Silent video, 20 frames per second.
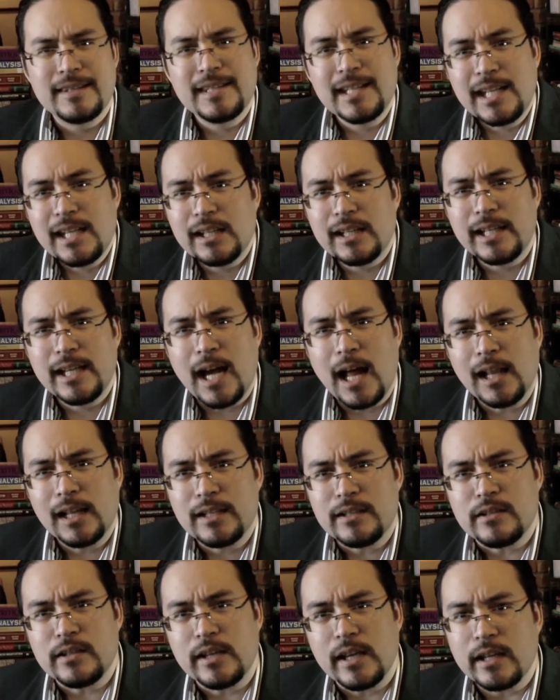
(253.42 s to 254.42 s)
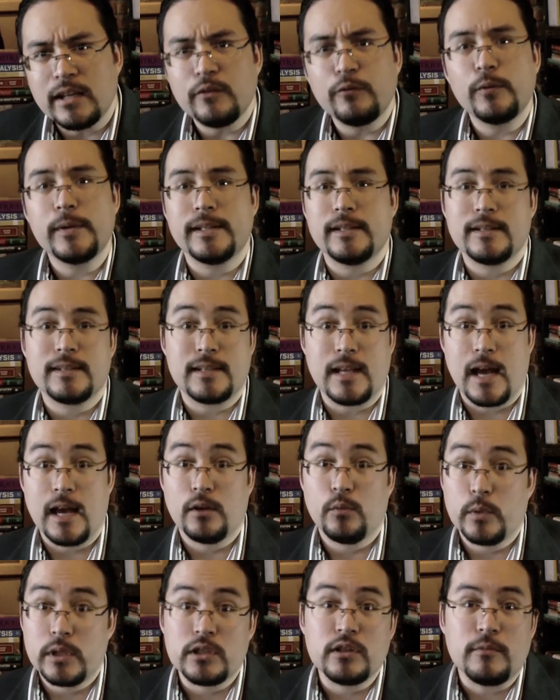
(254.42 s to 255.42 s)
It's teleology, and if we
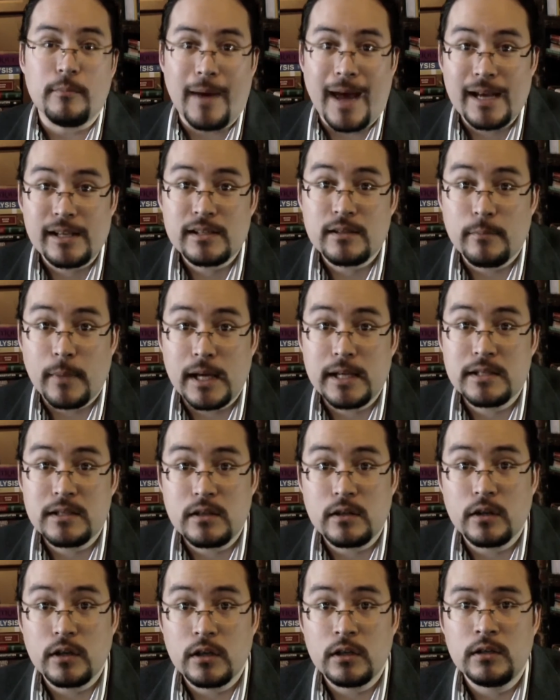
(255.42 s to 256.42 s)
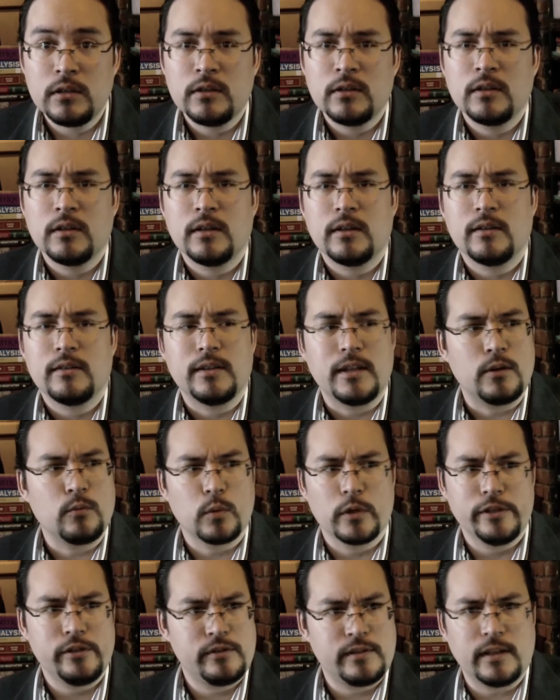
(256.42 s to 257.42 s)
decide we should maximize the good,
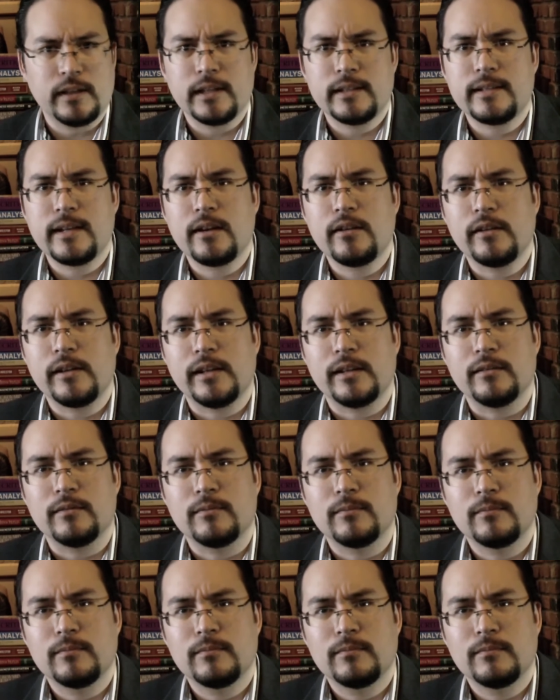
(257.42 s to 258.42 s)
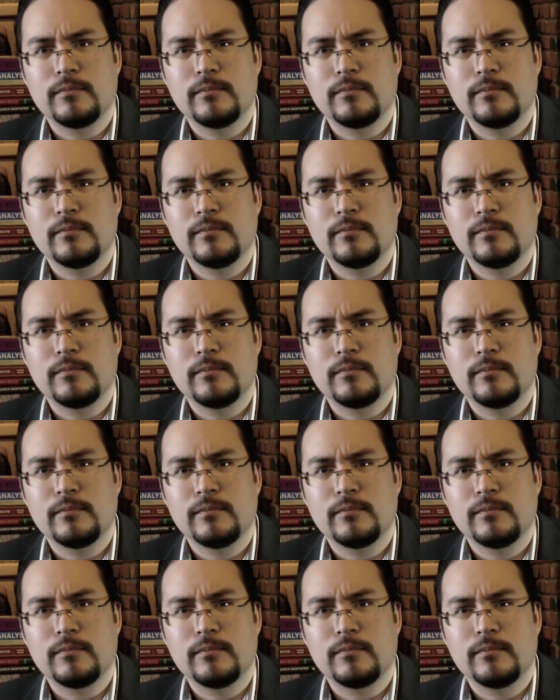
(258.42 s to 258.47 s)
then we're utilitarian.